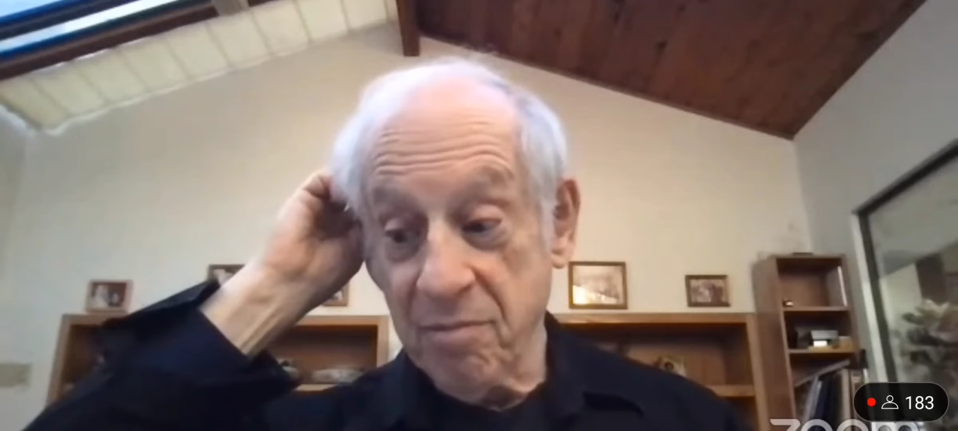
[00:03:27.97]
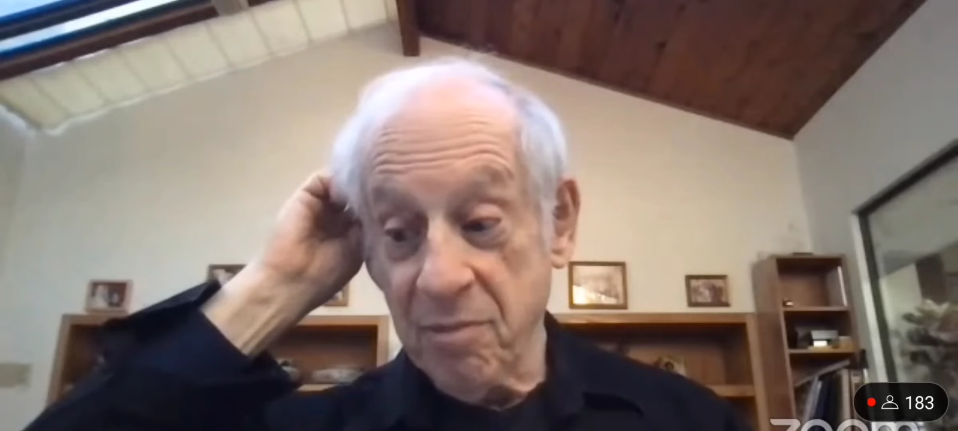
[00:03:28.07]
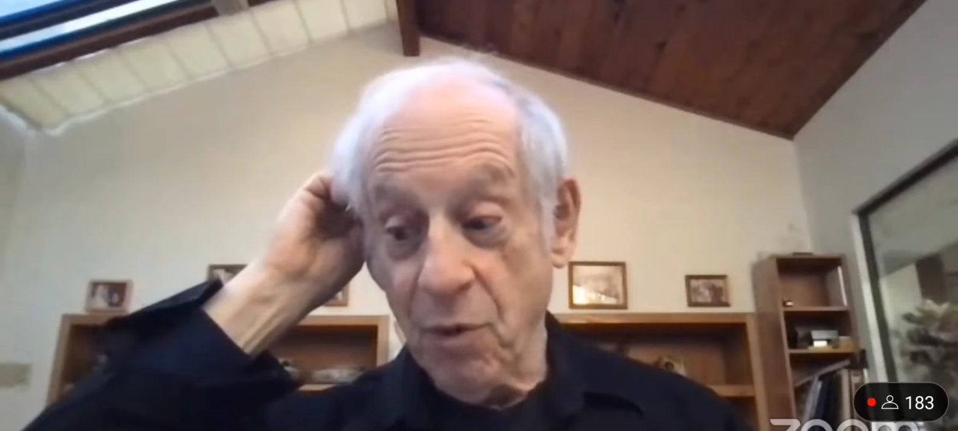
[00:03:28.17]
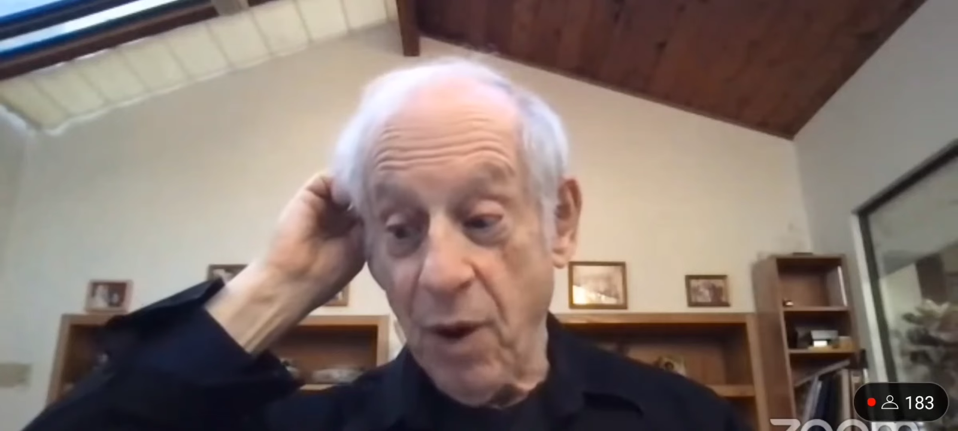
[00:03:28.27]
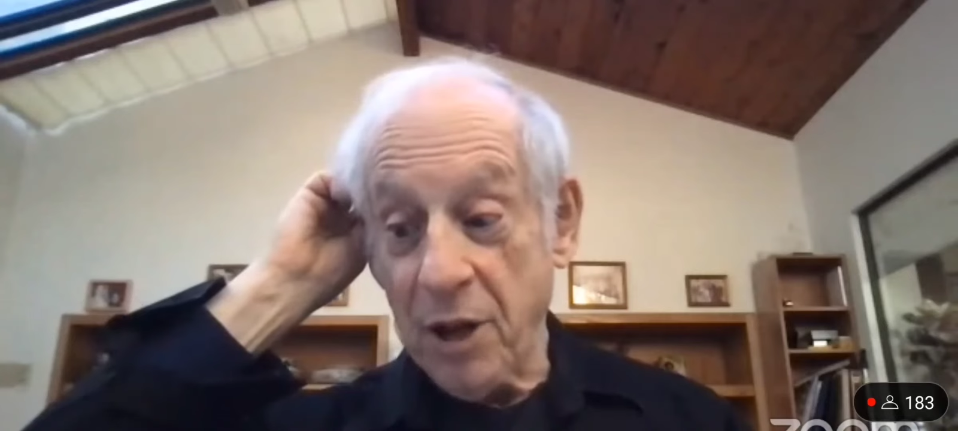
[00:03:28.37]

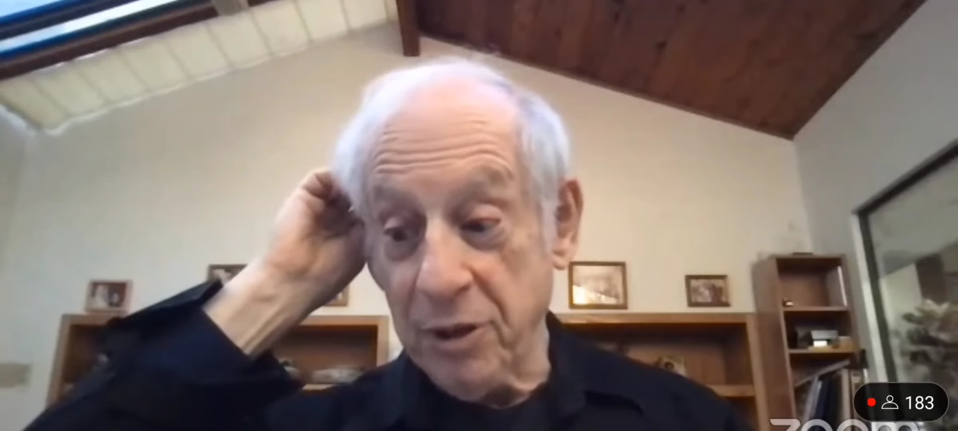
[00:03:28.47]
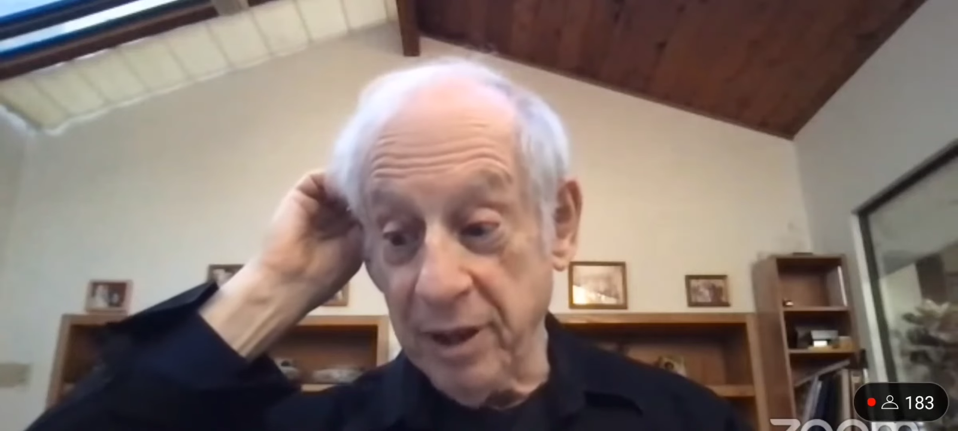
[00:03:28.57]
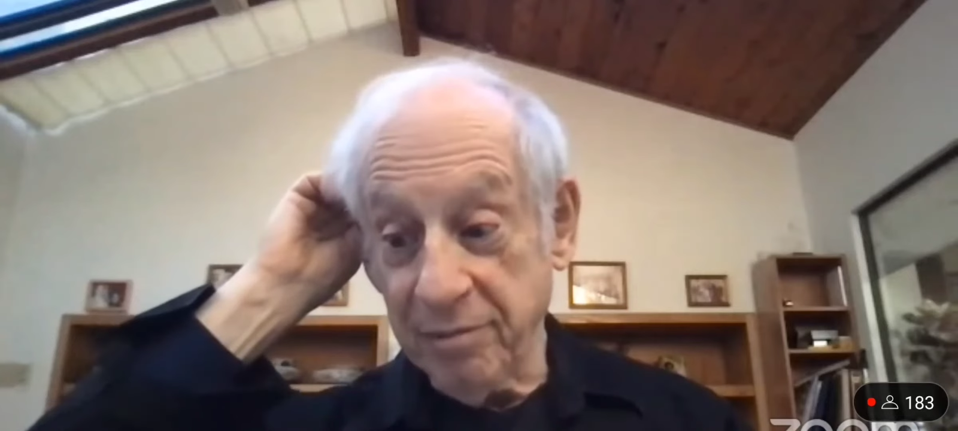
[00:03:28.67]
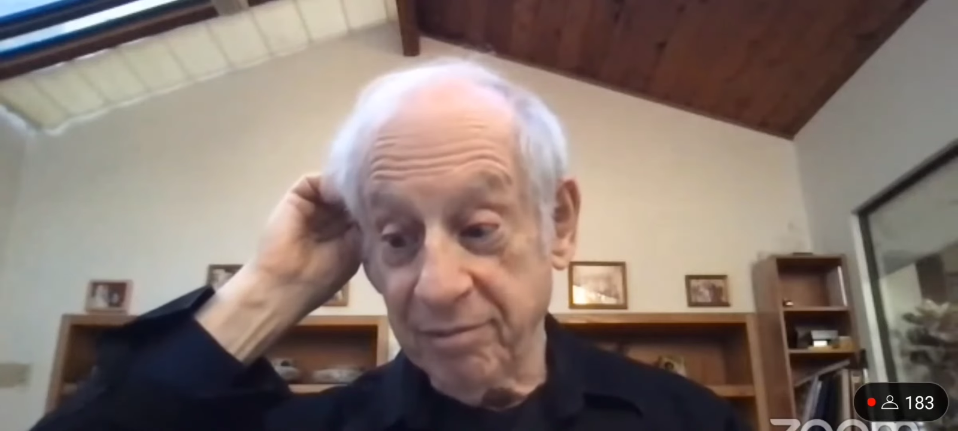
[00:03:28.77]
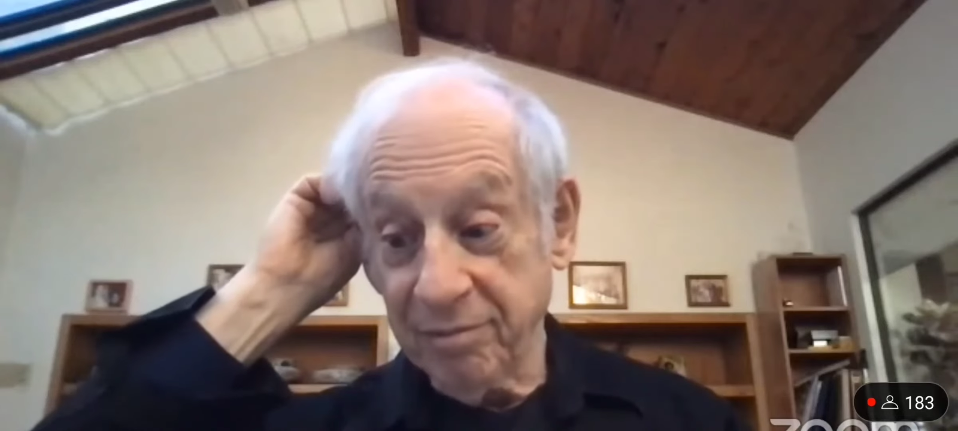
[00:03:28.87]
gradually.
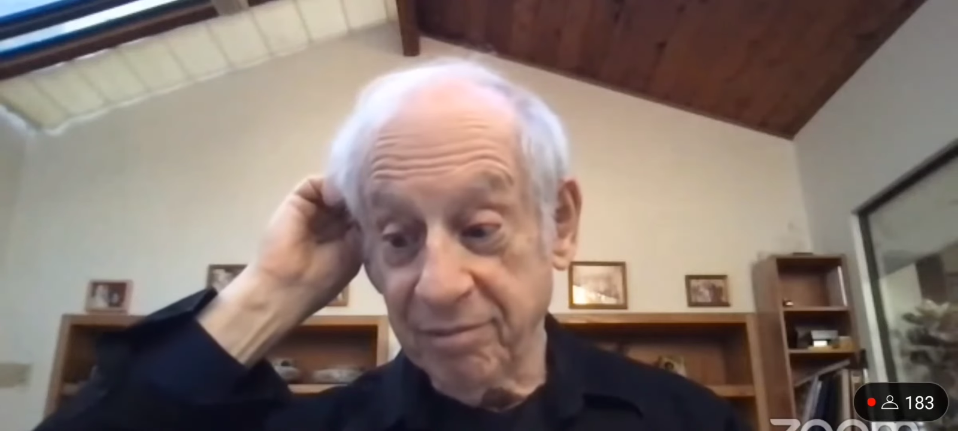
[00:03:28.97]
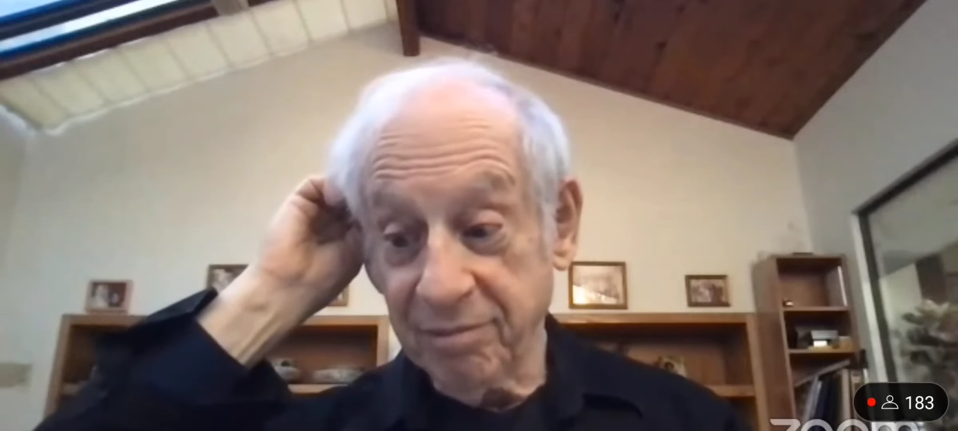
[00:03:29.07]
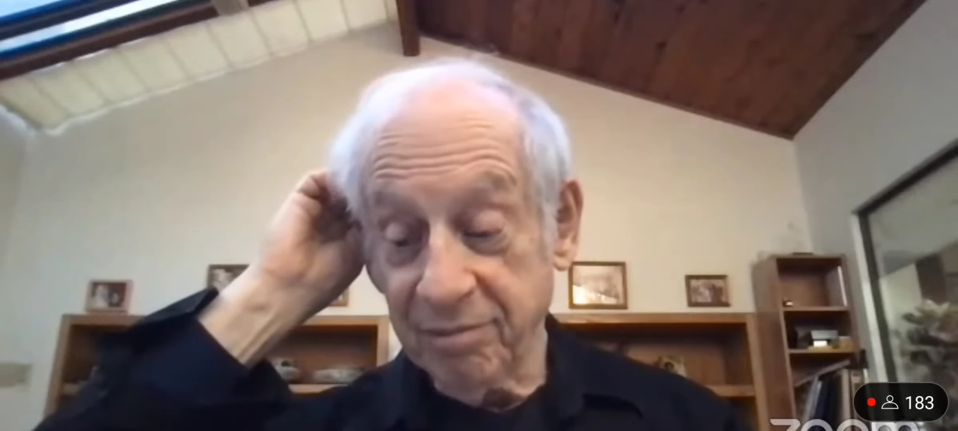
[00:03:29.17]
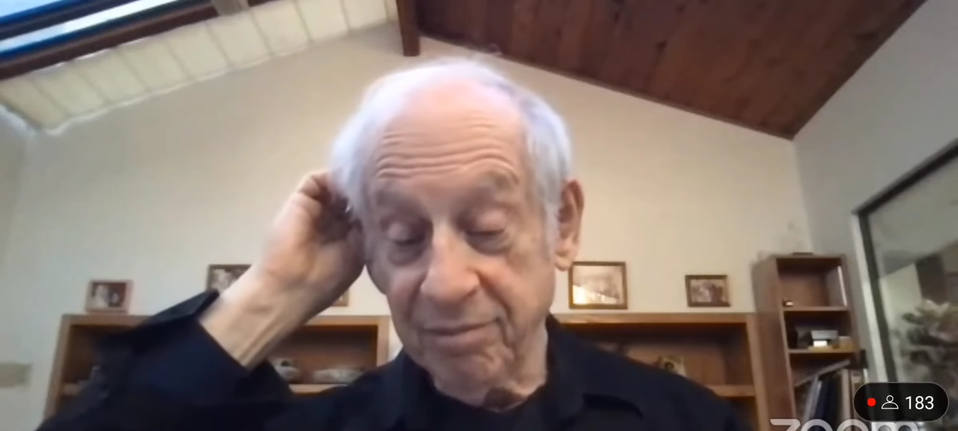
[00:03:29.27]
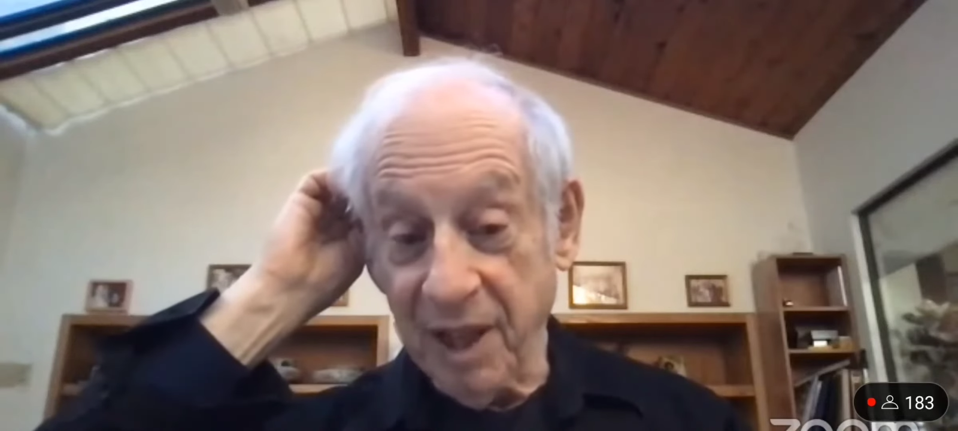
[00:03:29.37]

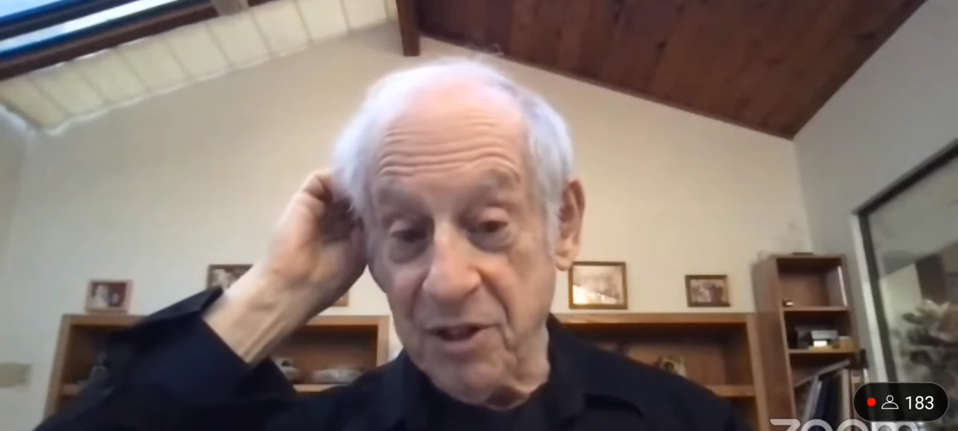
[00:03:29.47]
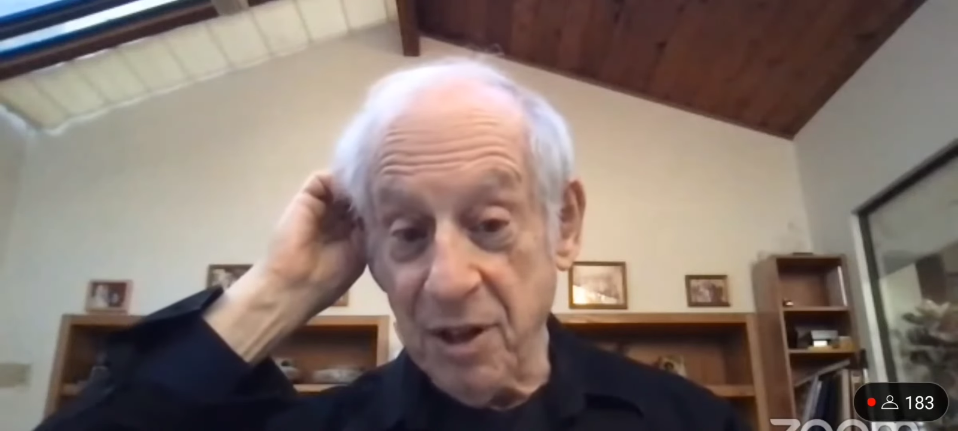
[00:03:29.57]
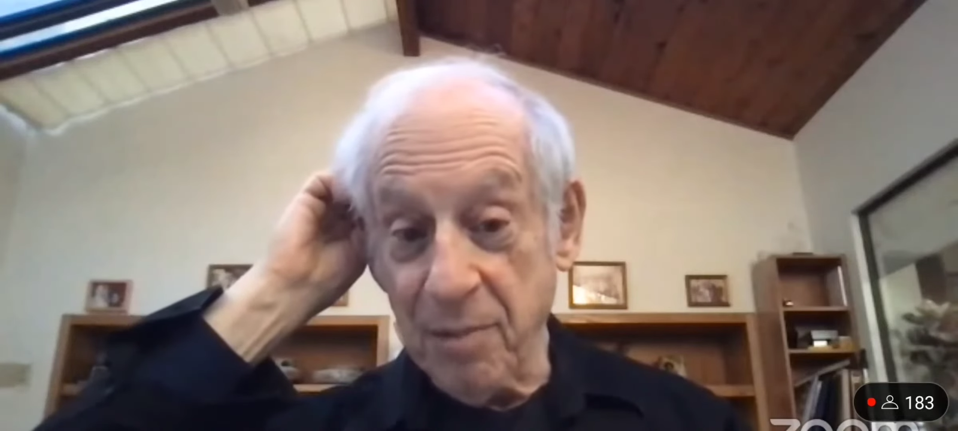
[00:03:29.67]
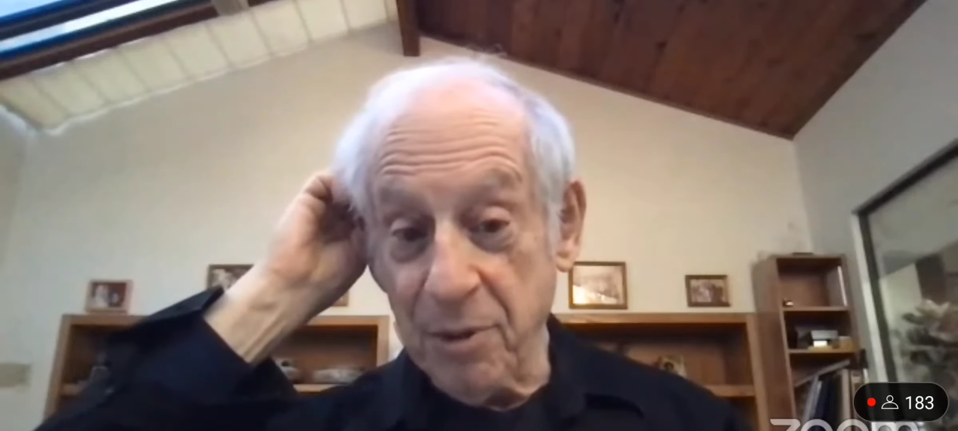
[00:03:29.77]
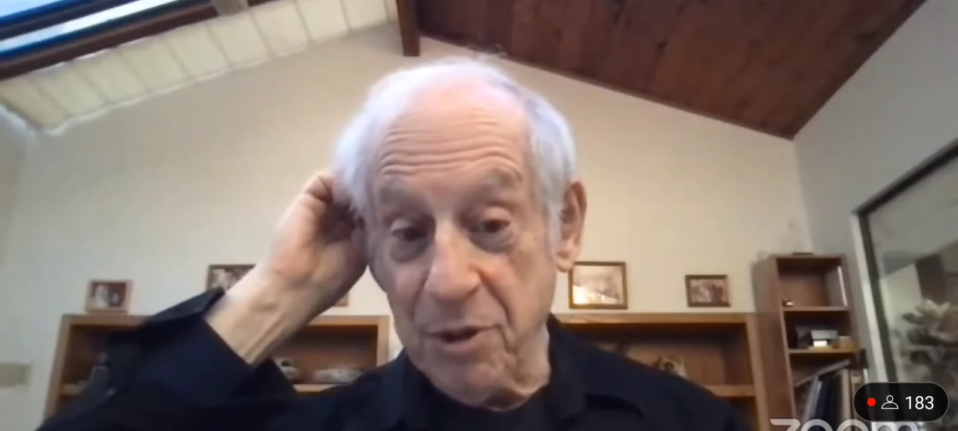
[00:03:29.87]
That's
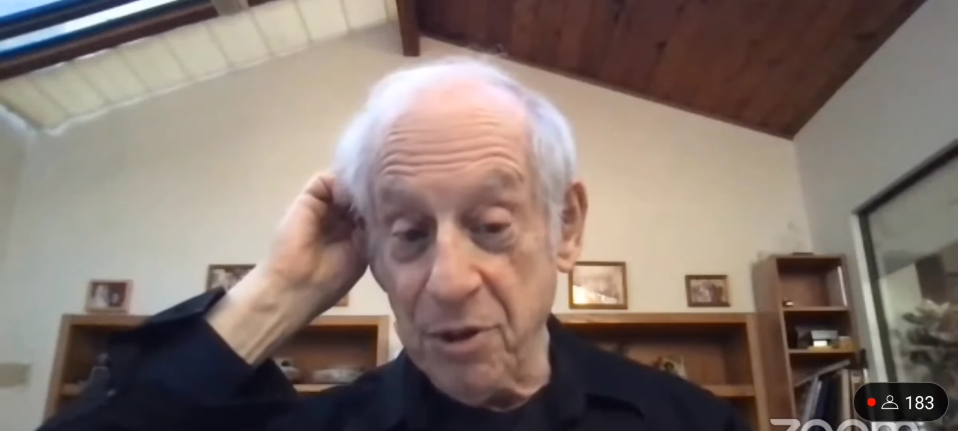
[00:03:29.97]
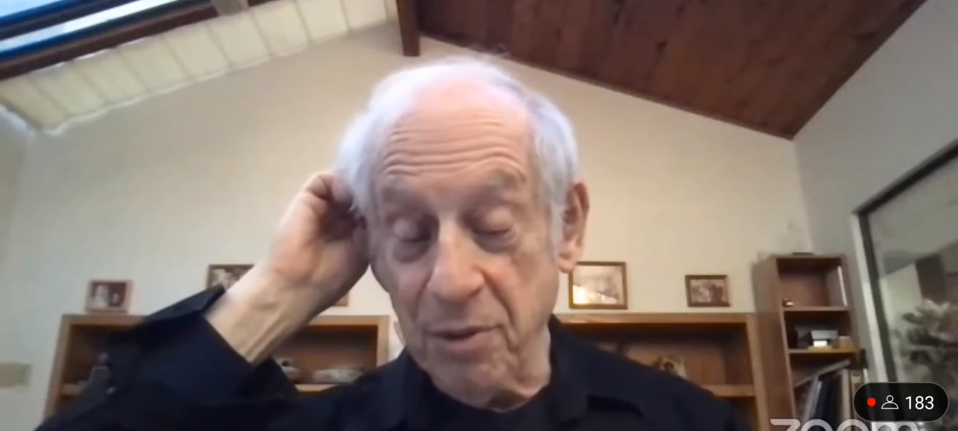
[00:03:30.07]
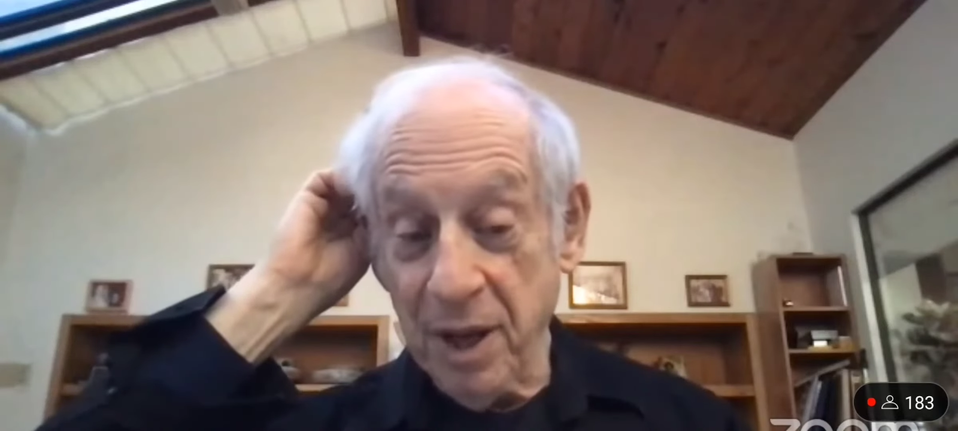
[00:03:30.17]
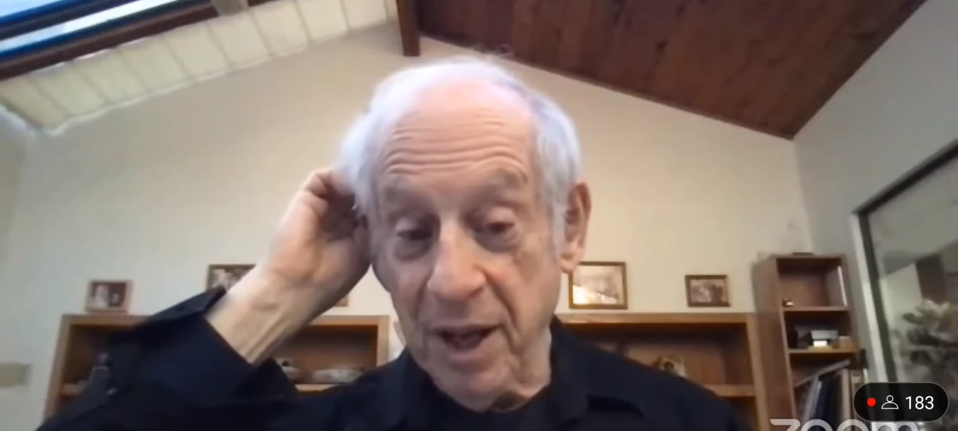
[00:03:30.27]
number two.